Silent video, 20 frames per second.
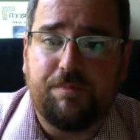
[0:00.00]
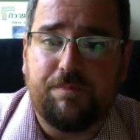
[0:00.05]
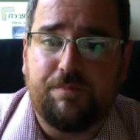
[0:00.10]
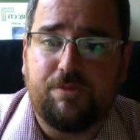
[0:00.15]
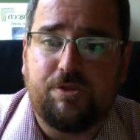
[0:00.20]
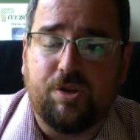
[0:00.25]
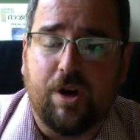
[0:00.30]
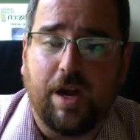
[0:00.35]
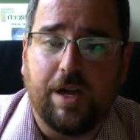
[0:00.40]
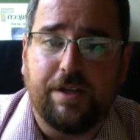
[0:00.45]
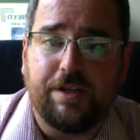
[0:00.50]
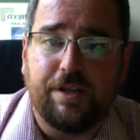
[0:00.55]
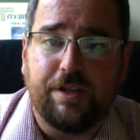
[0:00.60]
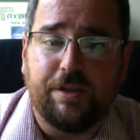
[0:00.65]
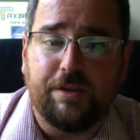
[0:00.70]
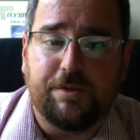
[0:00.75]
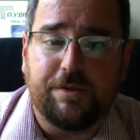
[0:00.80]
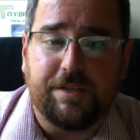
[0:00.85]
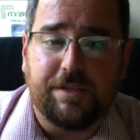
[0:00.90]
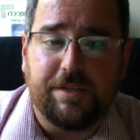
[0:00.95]
trying to
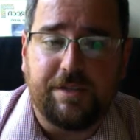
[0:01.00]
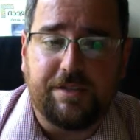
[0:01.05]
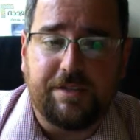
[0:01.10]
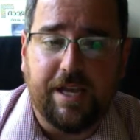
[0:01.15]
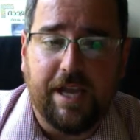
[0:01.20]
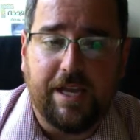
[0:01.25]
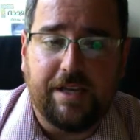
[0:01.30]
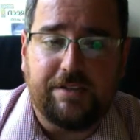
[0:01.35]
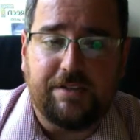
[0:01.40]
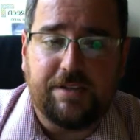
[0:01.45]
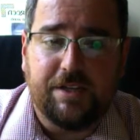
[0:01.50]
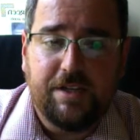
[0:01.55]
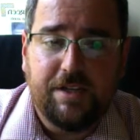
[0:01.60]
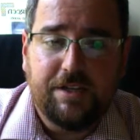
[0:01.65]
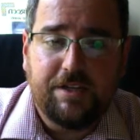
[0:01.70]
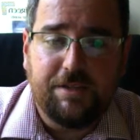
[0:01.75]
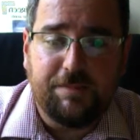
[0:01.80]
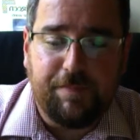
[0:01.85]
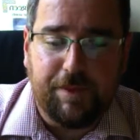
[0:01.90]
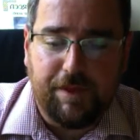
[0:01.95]
use in this case,
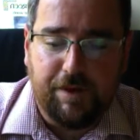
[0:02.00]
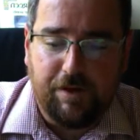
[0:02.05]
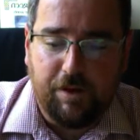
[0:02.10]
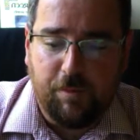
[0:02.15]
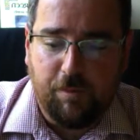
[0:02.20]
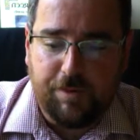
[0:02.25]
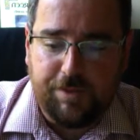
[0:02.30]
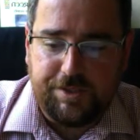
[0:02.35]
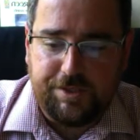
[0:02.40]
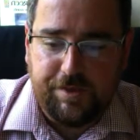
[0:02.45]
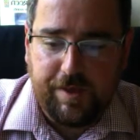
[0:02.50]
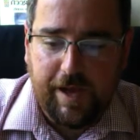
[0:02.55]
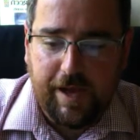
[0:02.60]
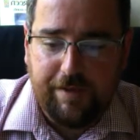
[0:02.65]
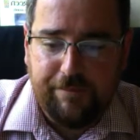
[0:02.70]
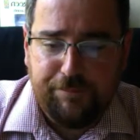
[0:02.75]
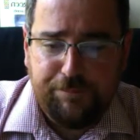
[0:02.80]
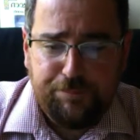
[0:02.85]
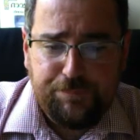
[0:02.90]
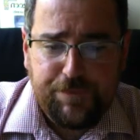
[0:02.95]
depending on what you have.